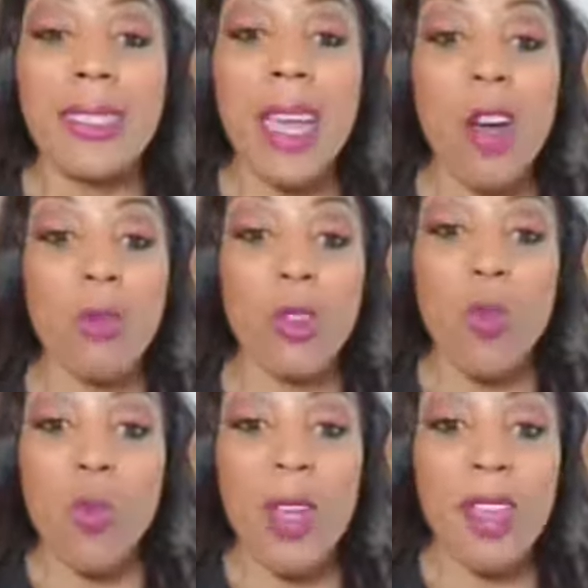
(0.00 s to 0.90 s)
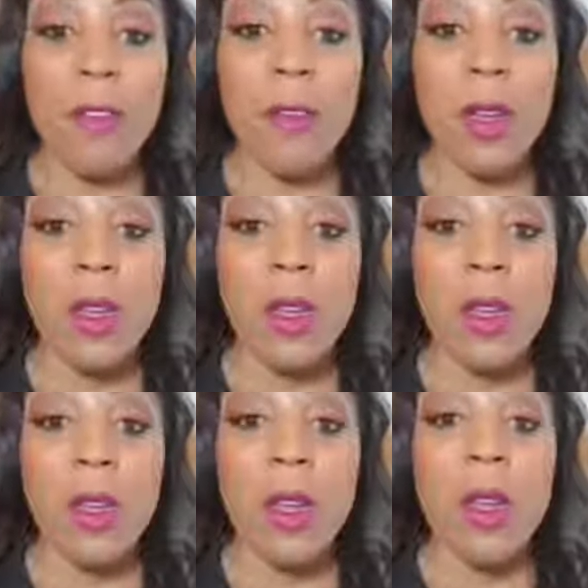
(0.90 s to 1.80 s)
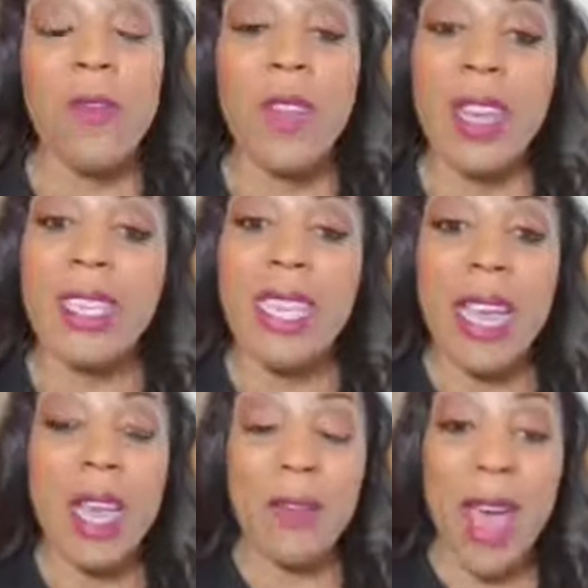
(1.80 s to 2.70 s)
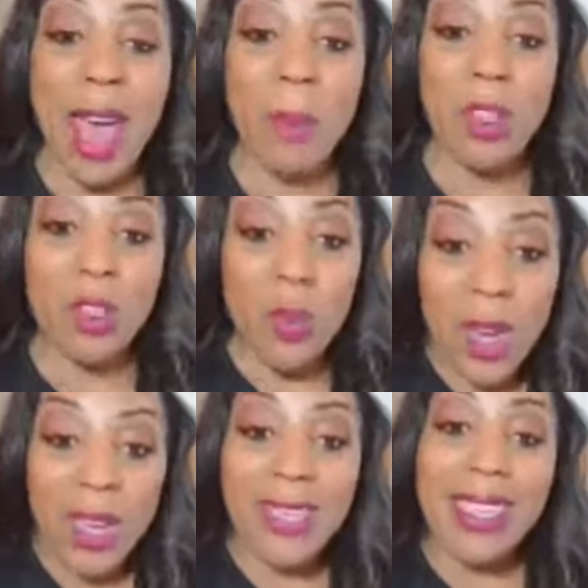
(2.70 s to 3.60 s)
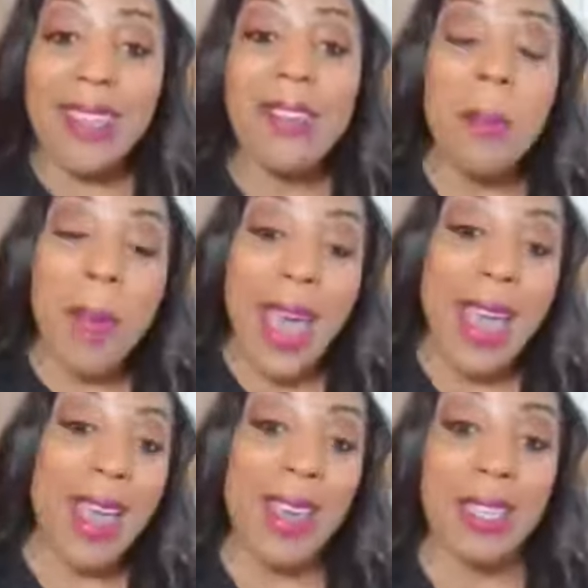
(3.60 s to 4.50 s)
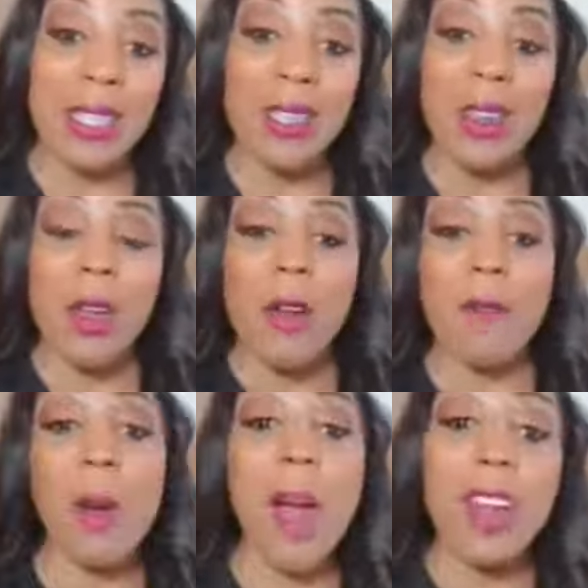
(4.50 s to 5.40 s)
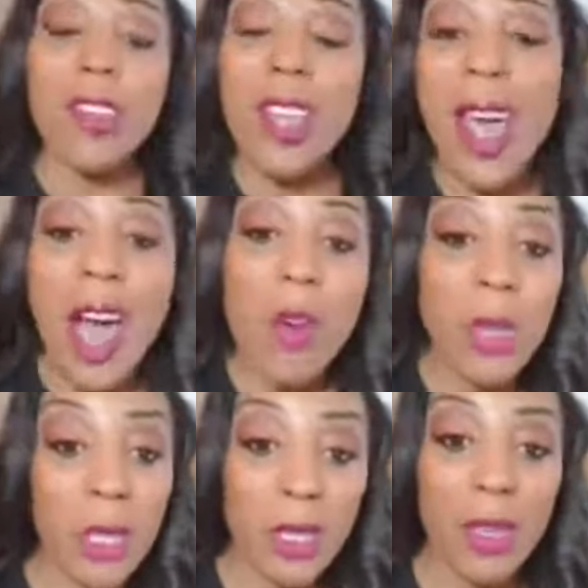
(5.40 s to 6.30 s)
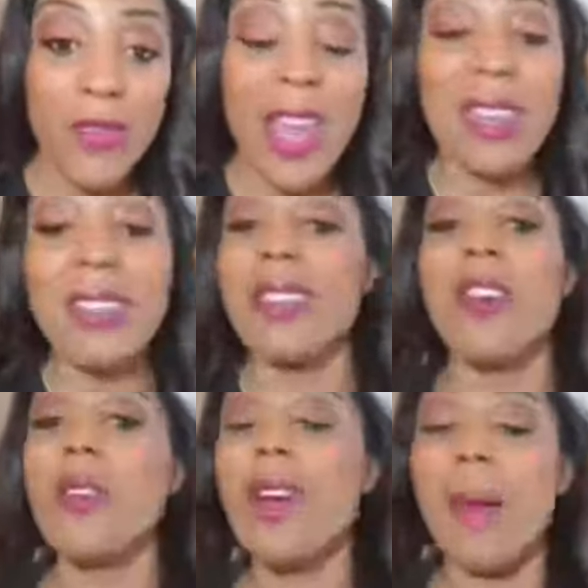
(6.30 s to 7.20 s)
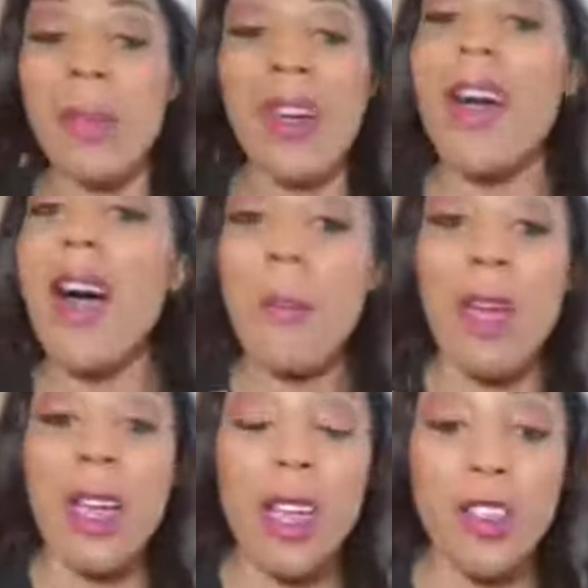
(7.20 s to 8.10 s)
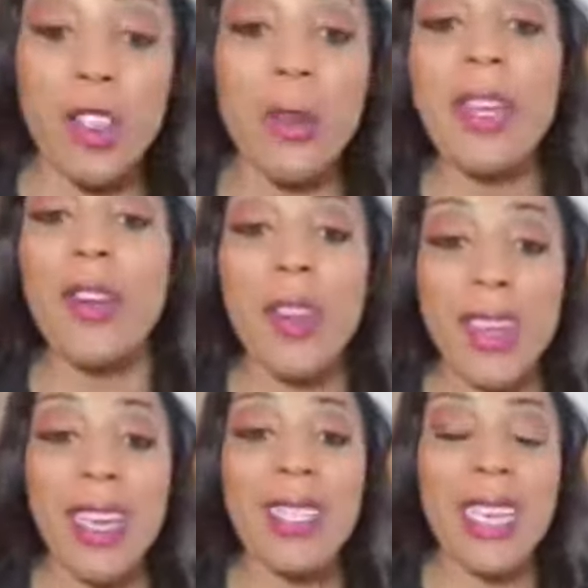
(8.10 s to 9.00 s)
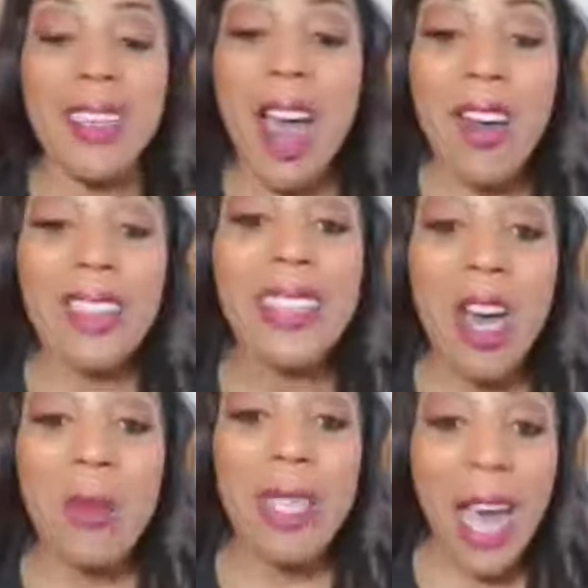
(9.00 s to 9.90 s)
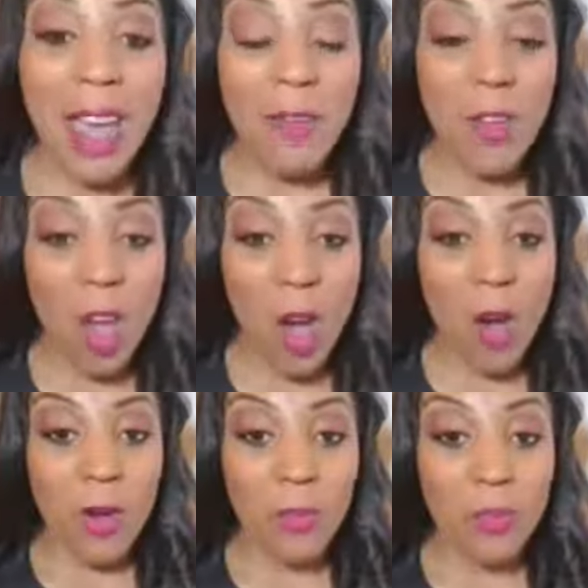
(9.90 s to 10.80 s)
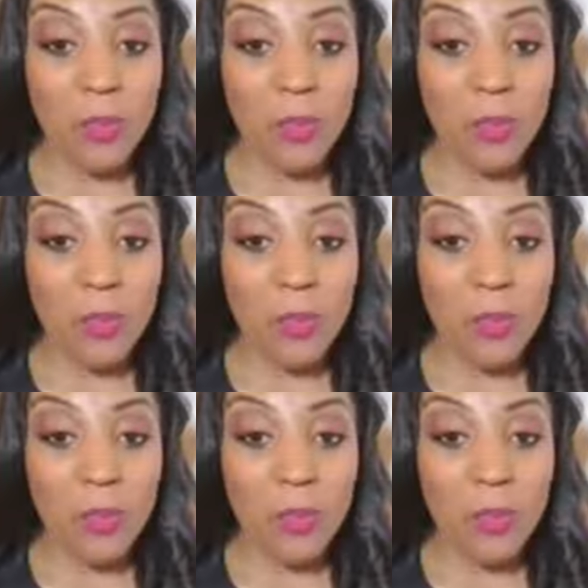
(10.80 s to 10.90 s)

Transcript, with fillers: dealt with things that have happened to us in the past from our childhood that is still coming up and triggering us in our adult life, y'all?